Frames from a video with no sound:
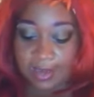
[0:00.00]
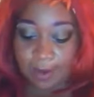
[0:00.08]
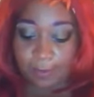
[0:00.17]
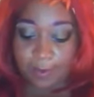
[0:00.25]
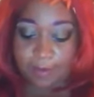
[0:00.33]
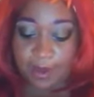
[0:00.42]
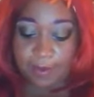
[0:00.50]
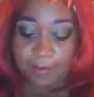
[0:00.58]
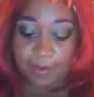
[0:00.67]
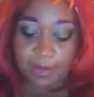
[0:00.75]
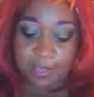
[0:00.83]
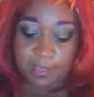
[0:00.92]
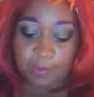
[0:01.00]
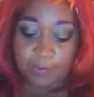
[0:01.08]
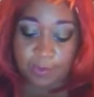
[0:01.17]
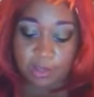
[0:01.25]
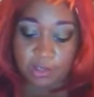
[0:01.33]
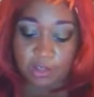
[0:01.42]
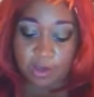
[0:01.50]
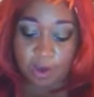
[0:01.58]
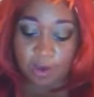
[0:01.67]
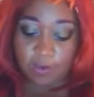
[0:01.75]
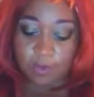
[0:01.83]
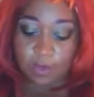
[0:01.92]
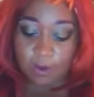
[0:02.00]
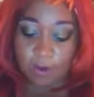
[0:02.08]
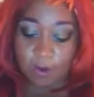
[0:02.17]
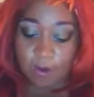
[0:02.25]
Now remember this before you start on your